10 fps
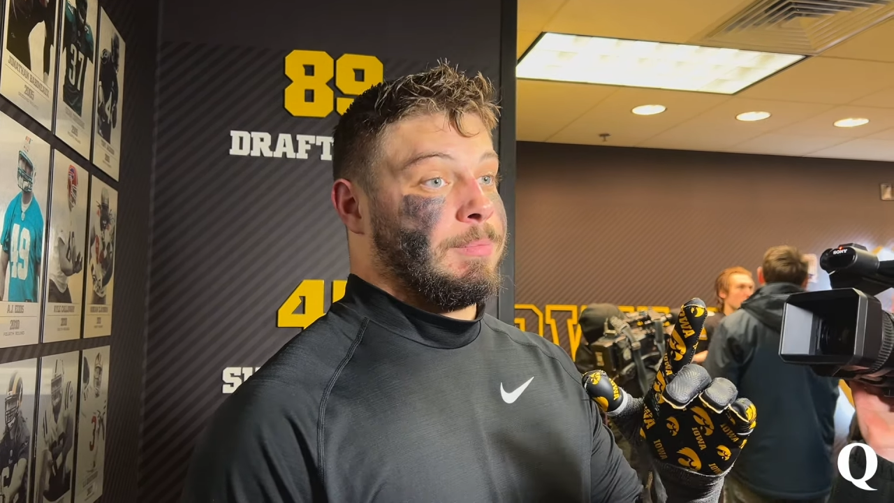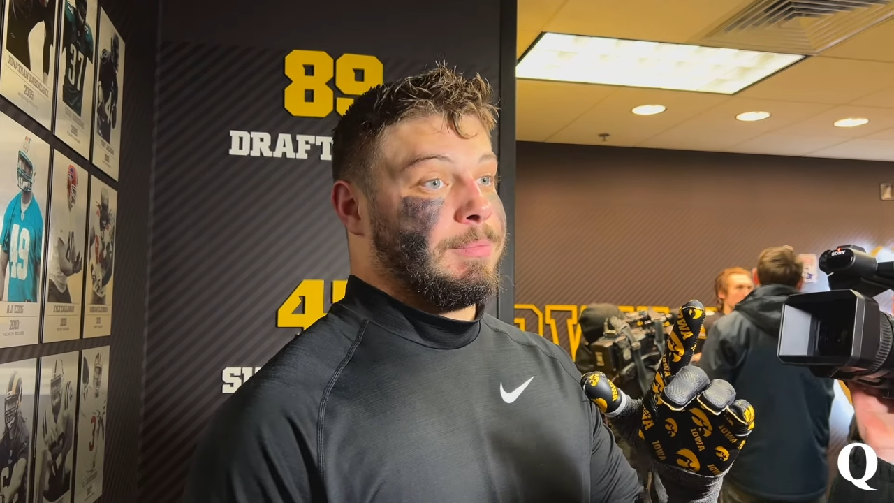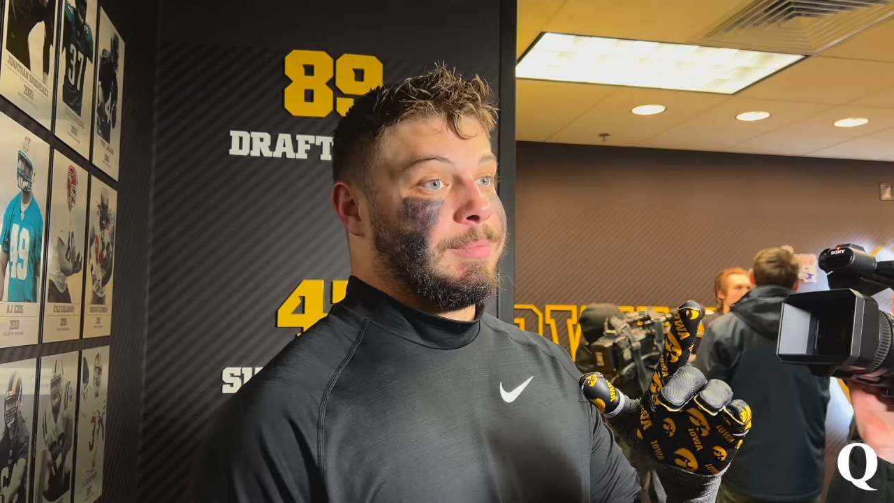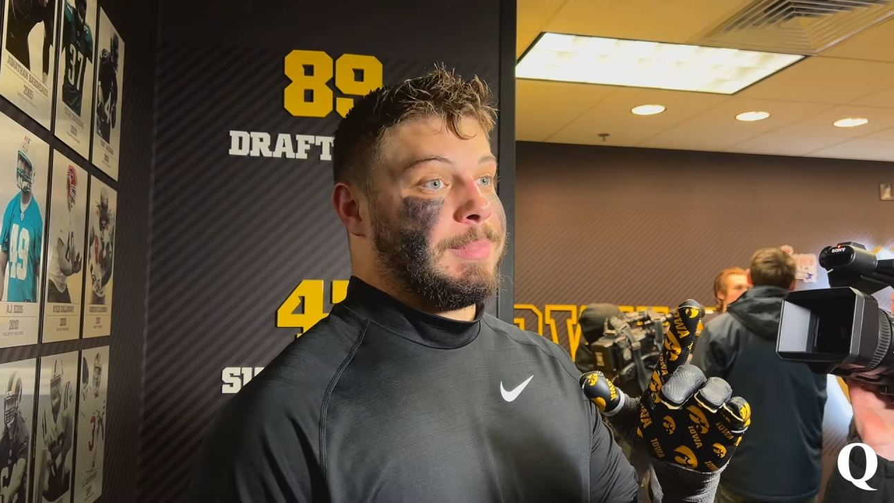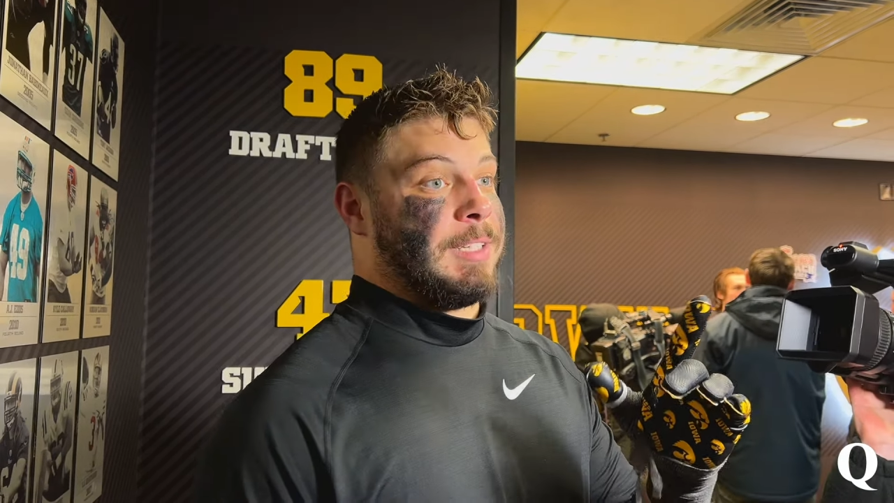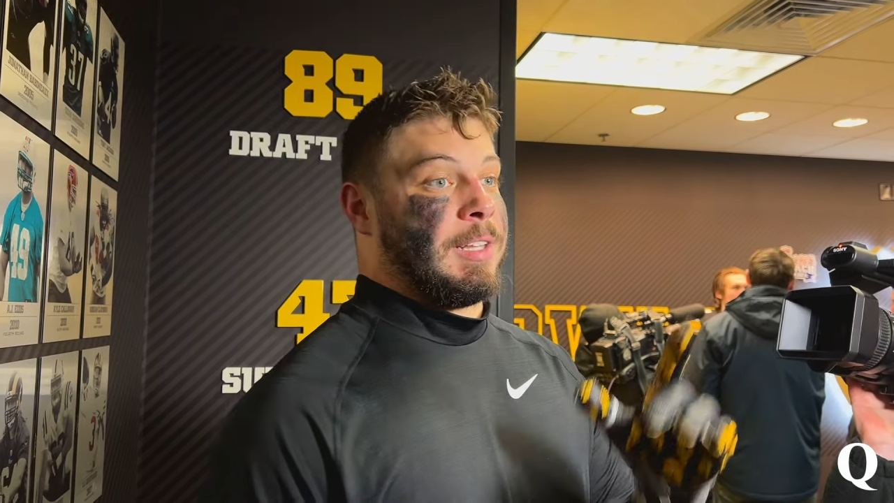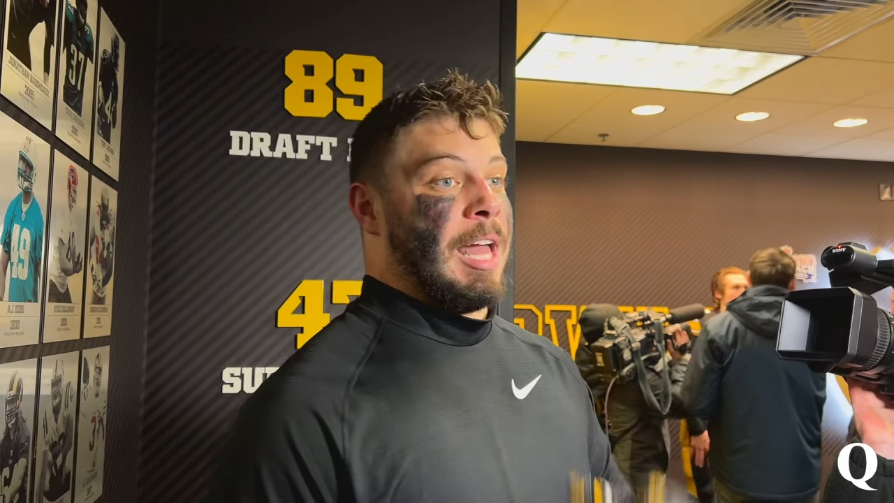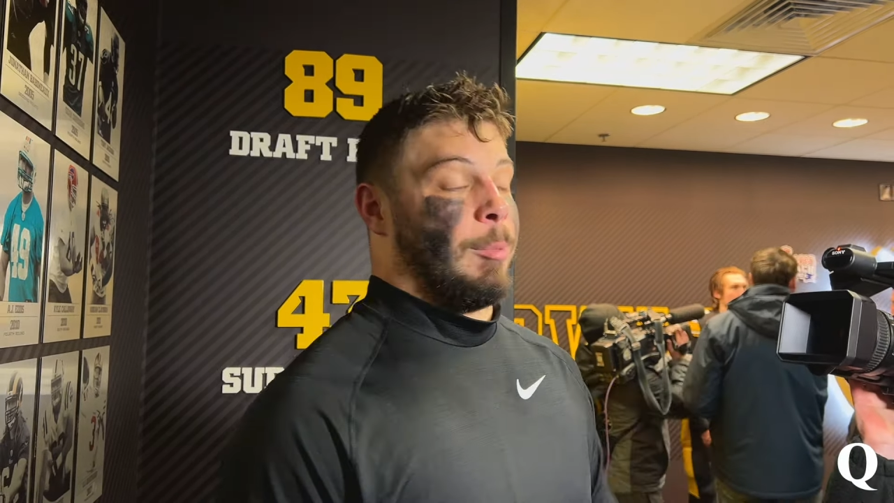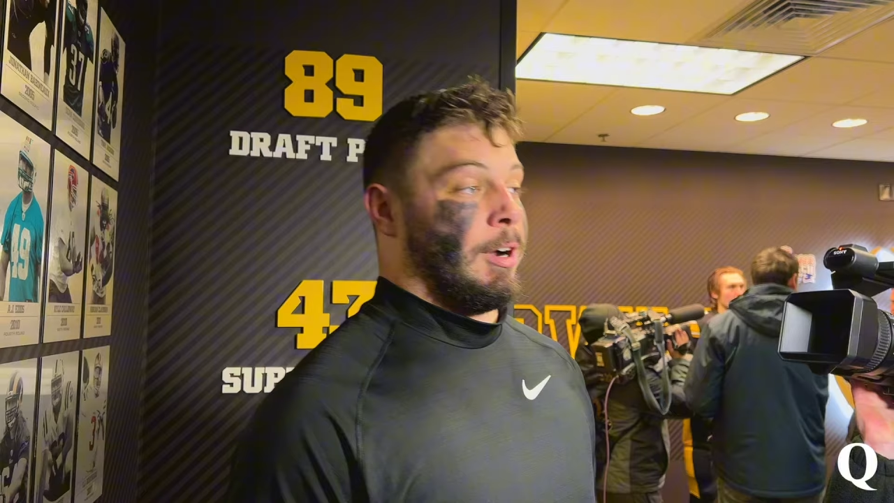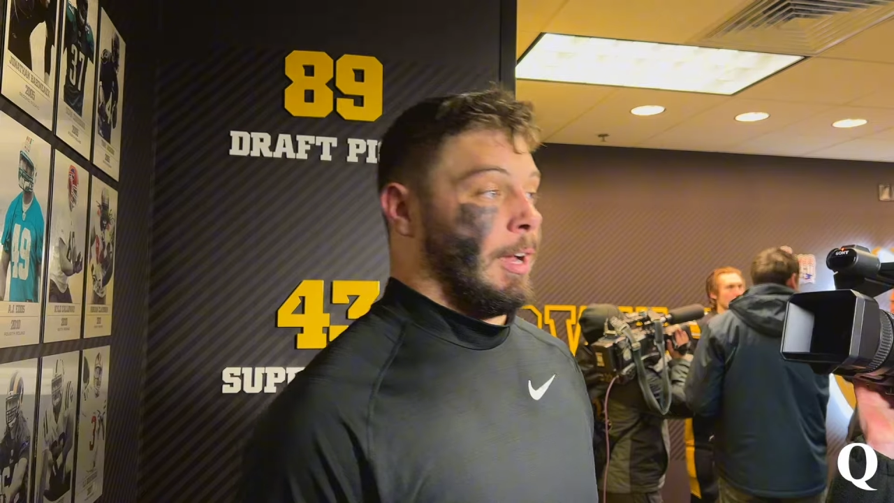Oh, that was Max,
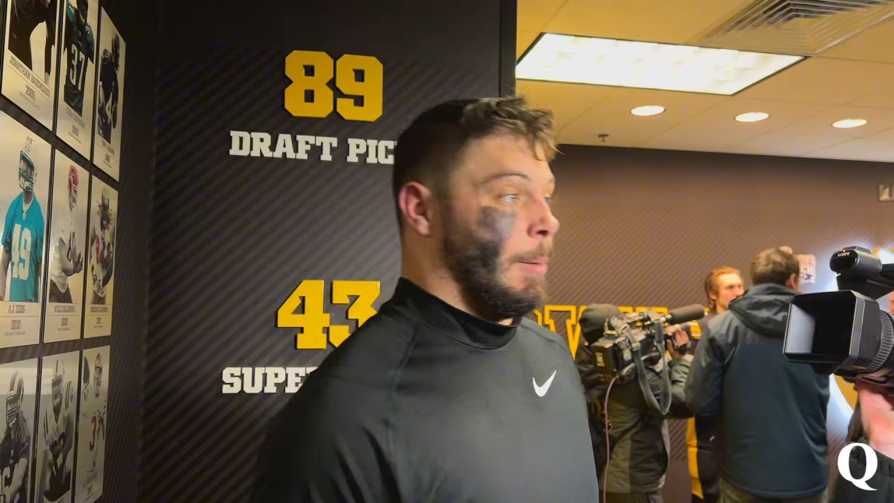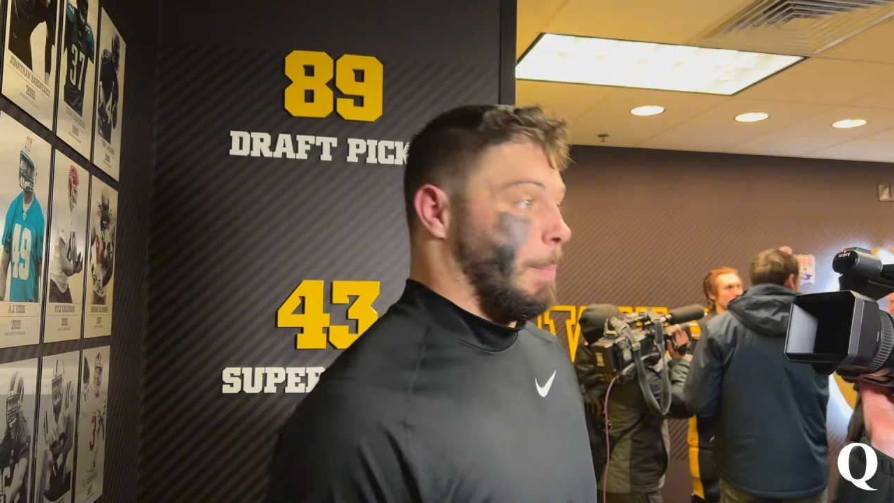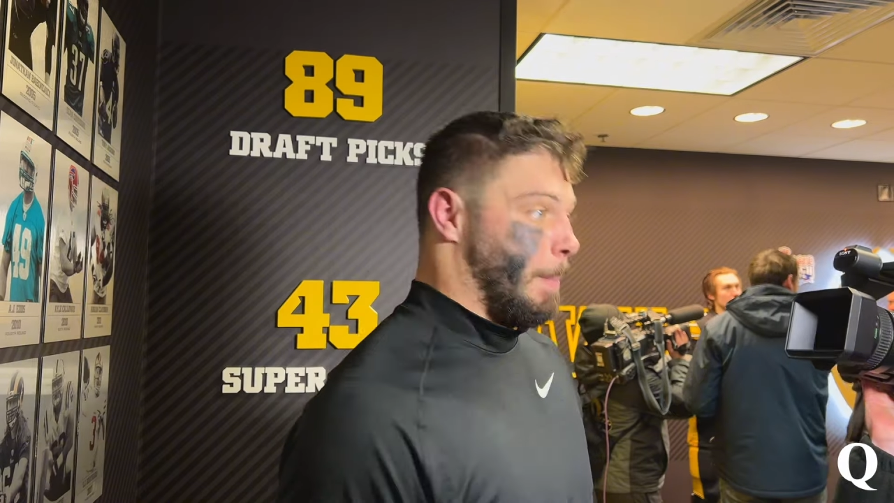disclaimer. My bad.